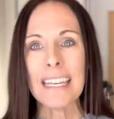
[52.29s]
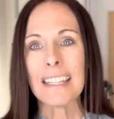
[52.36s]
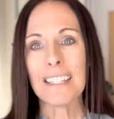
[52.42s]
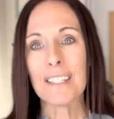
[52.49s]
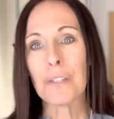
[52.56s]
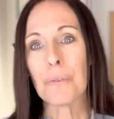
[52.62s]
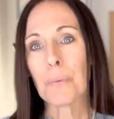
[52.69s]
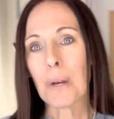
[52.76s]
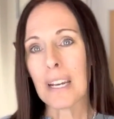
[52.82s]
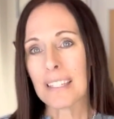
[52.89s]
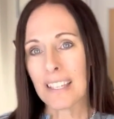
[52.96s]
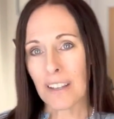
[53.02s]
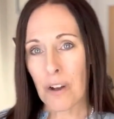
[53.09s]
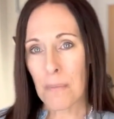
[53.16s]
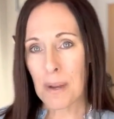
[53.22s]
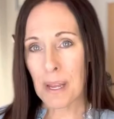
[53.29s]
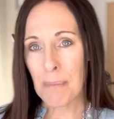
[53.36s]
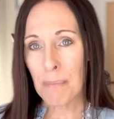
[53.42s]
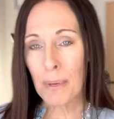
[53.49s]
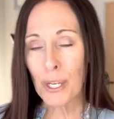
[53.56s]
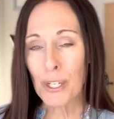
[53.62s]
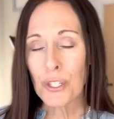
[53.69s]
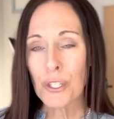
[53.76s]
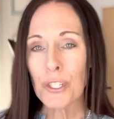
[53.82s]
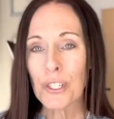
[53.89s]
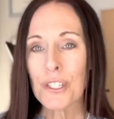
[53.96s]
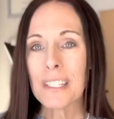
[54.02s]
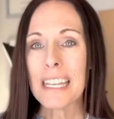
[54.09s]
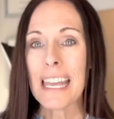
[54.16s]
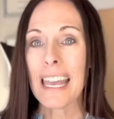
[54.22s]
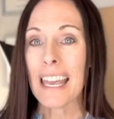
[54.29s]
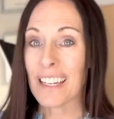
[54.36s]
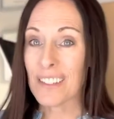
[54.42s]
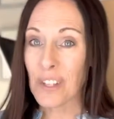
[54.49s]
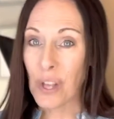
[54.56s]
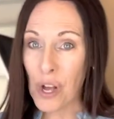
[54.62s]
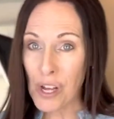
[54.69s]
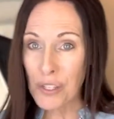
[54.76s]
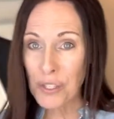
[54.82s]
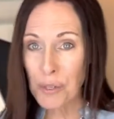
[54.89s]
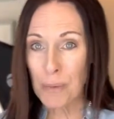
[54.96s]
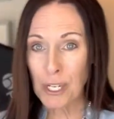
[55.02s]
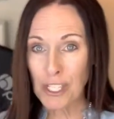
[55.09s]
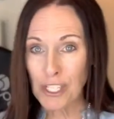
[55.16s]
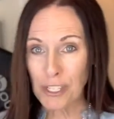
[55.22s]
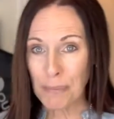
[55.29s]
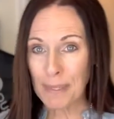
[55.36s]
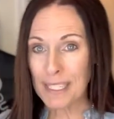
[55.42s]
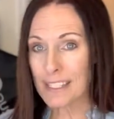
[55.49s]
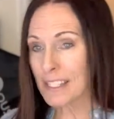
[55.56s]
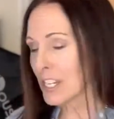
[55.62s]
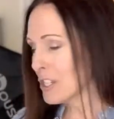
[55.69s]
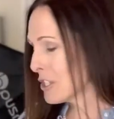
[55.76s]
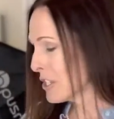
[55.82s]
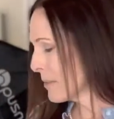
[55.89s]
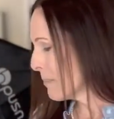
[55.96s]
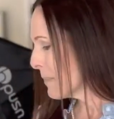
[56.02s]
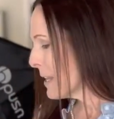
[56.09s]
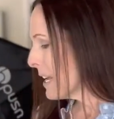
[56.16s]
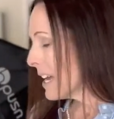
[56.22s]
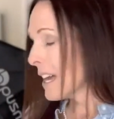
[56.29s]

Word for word: This is where I take all my pictures, and it's also my shipping station.